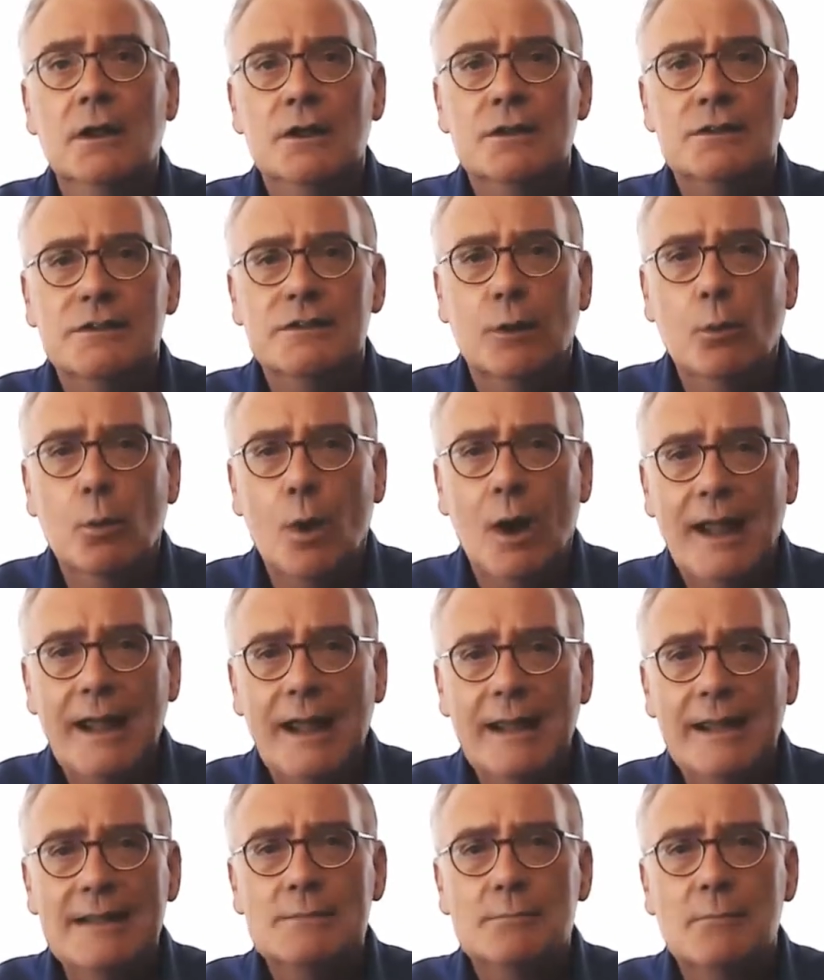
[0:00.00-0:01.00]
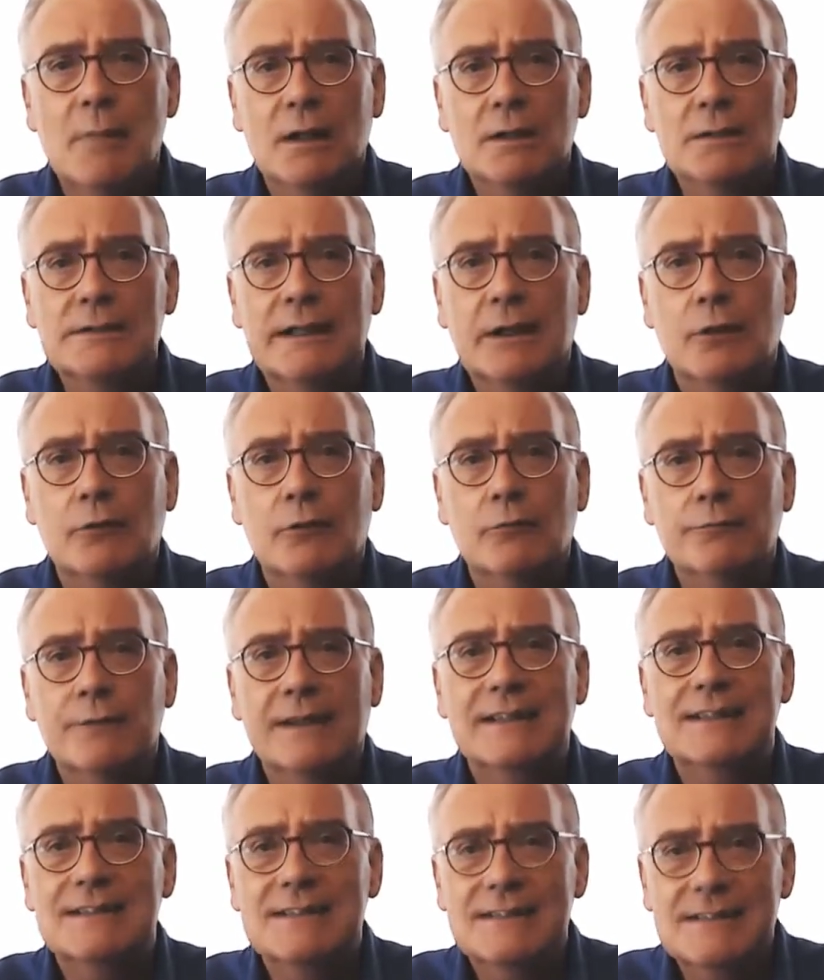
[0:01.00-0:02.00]
So why is
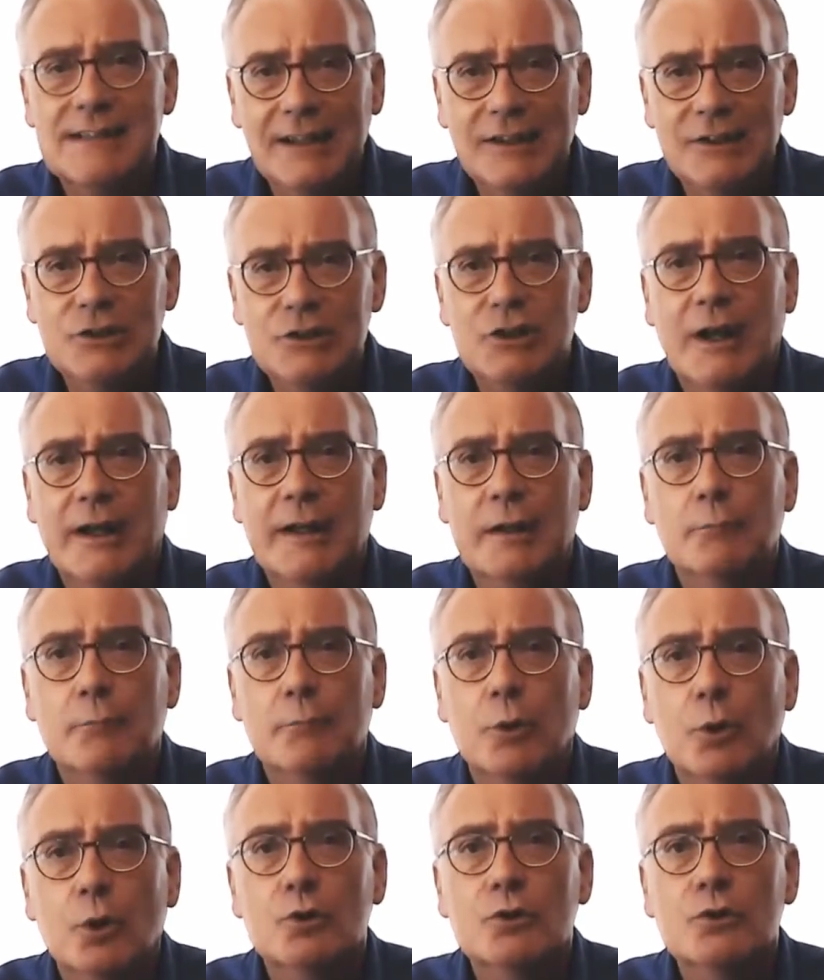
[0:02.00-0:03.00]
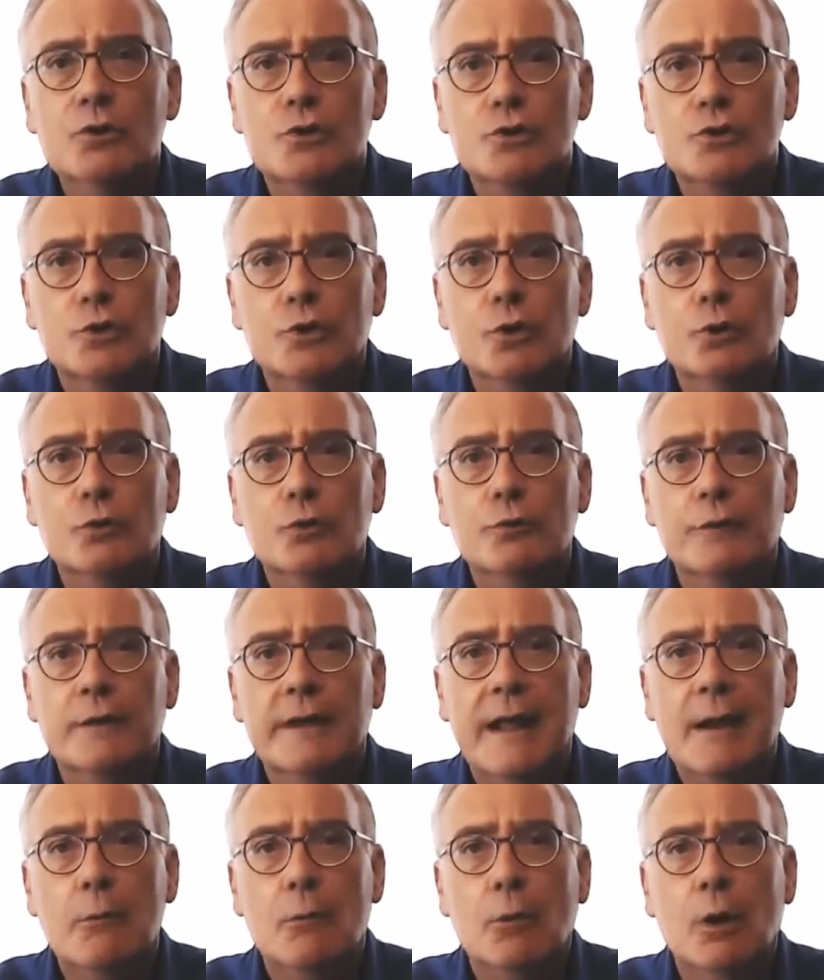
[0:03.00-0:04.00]
MultiConfig such an important tool for
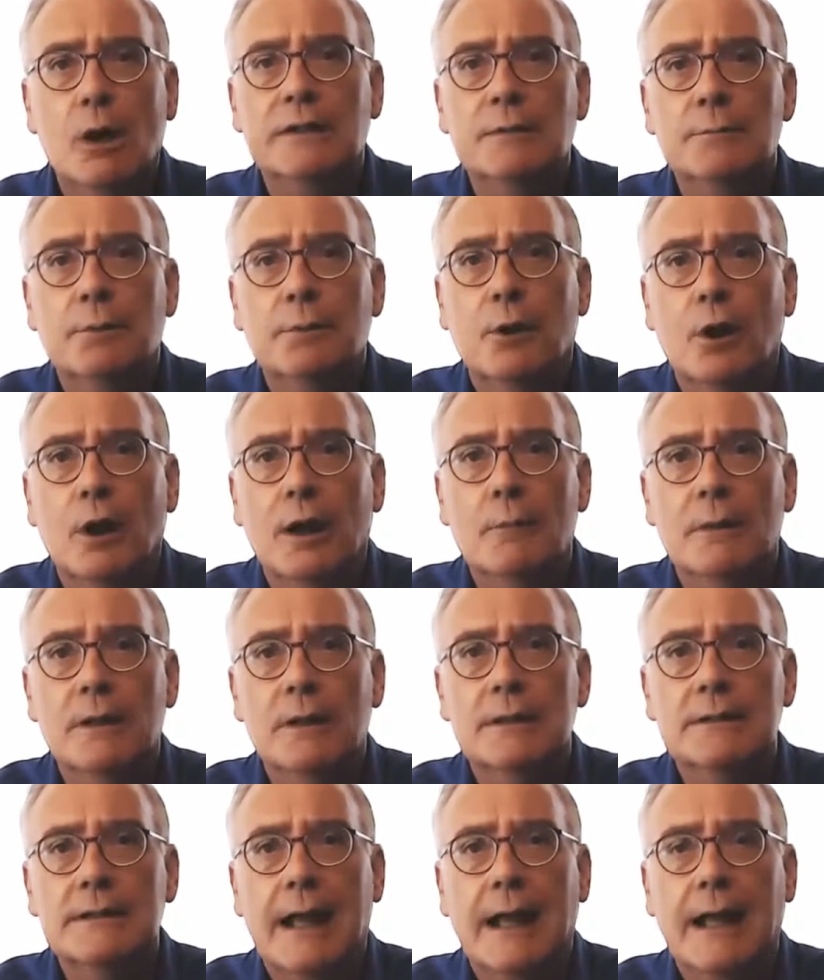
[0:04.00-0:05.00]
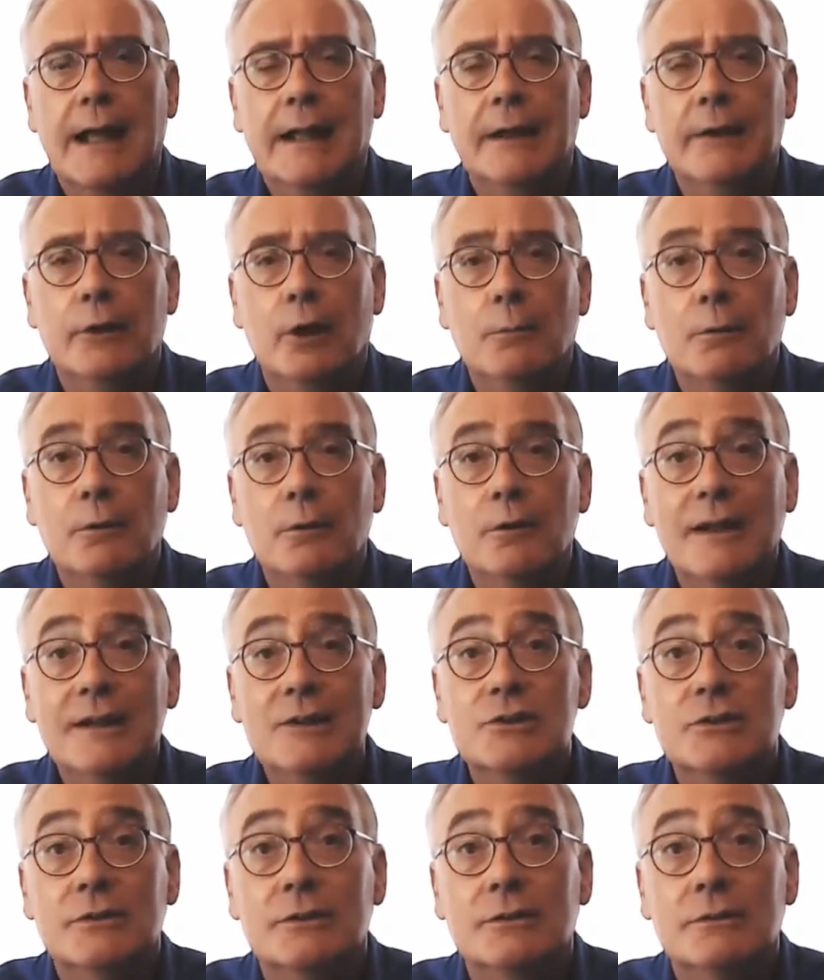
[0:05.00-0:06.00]
network deployment and
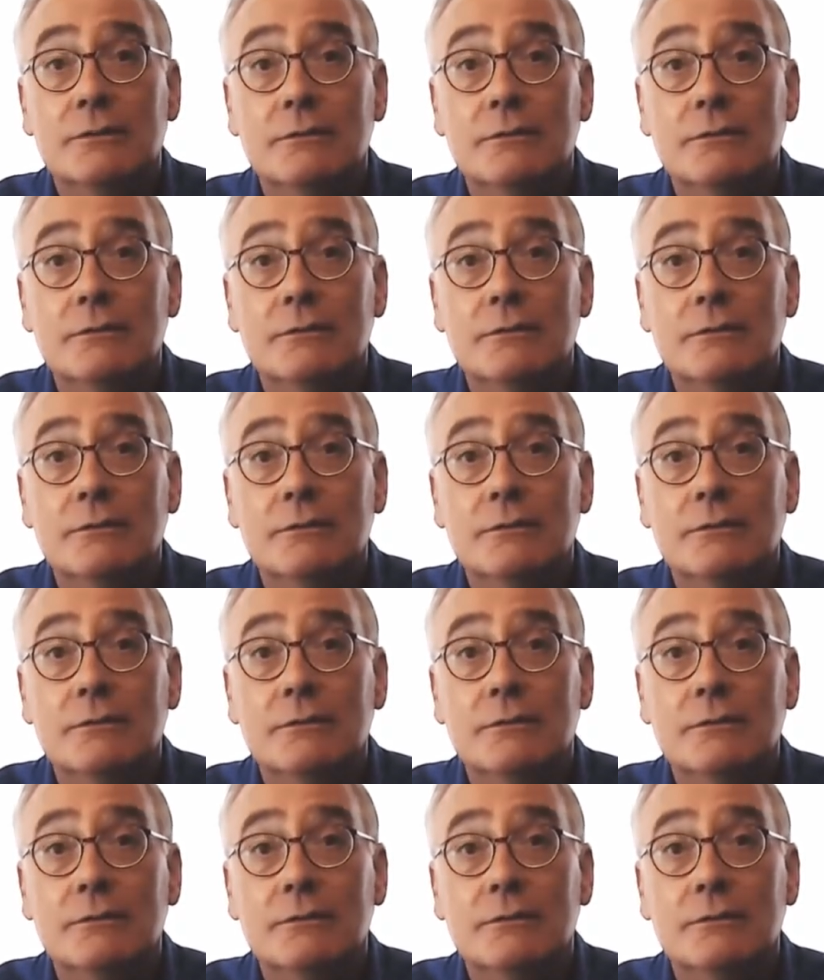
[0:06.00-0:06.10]
operation?